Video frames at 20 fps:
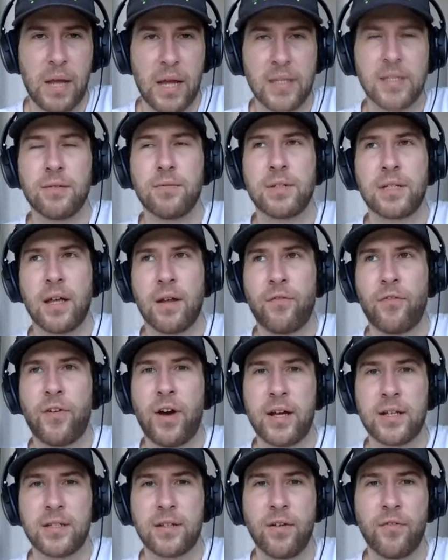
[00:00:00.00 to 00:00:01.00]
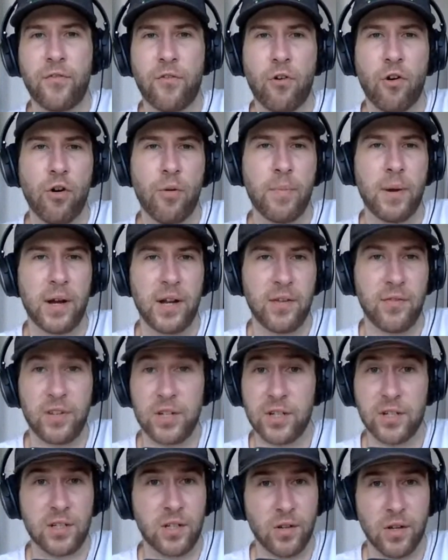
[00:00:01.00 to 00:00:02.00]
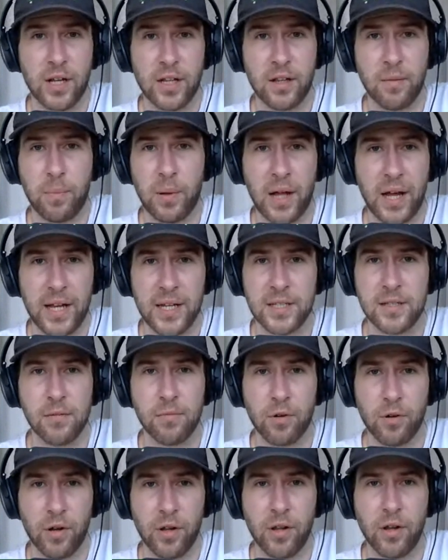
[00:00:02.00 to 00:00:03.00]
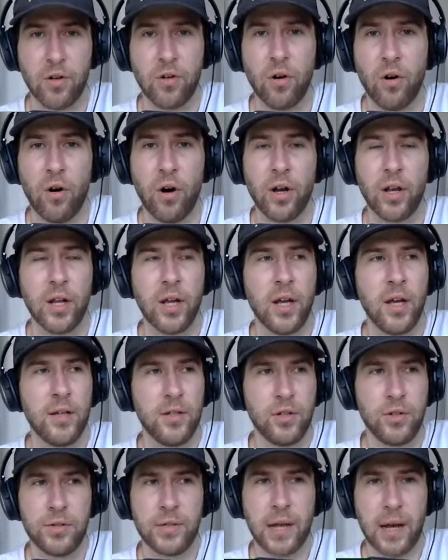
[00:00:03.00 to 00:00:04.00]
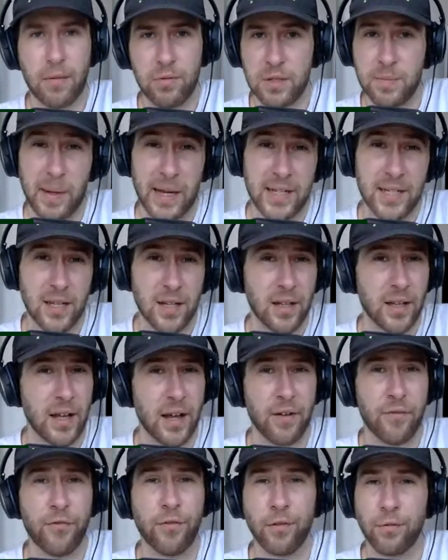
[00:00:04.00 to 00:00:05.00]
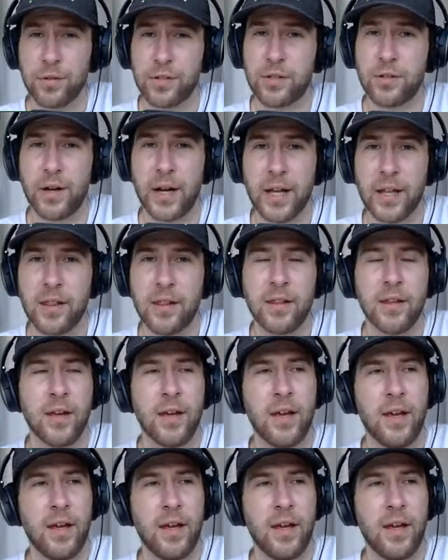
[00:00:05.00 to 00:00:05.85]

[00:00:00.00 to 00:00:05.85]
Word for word: Yes, it was at Fiserv Forum, but if you just look at the players that were on the court, Utah was basically at full strength.